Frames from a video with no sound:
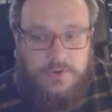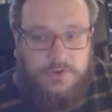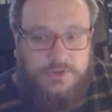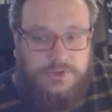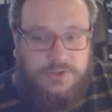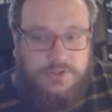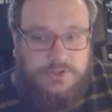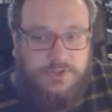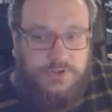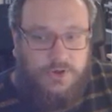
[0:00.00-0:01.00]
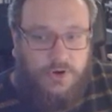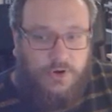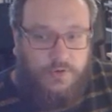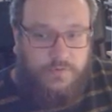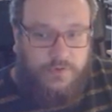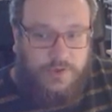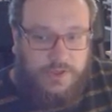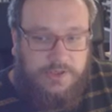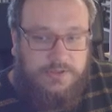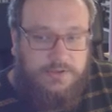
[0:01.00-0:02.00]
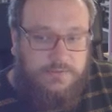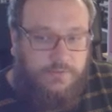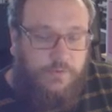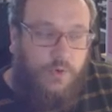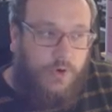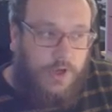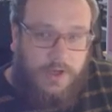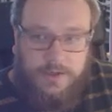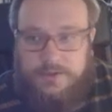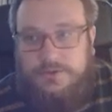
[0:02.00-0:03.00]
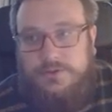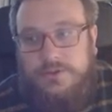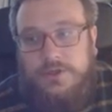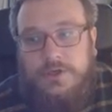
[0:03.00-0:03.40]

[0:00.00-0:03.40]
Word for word: consists of these 4 colors.